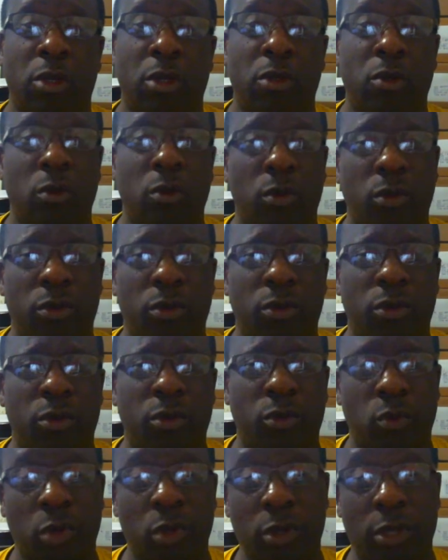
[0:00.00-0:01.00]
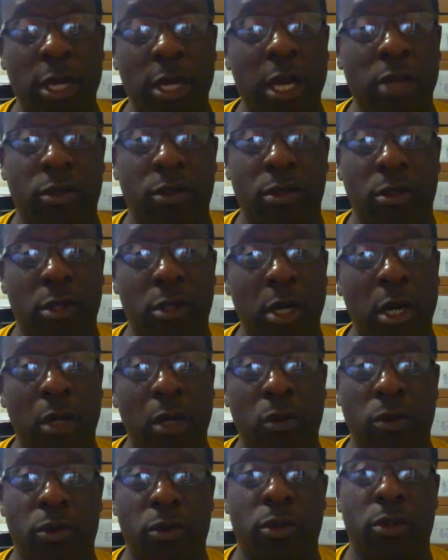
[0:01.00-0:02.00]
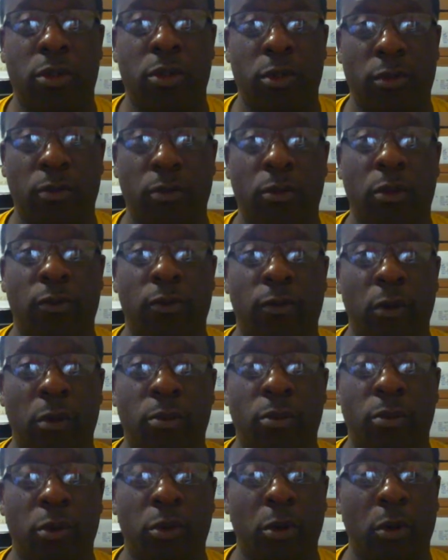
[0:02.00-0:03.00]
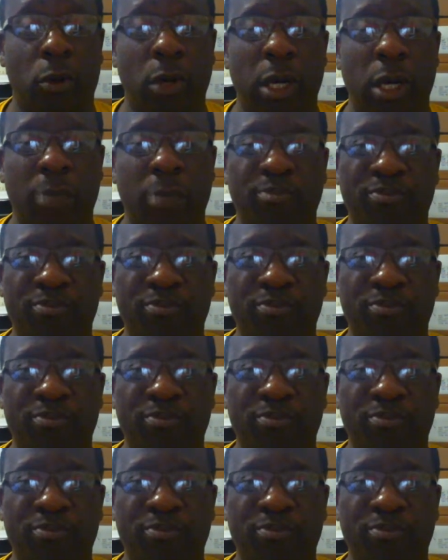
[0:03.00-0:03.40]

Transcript: to $3,000 for the program.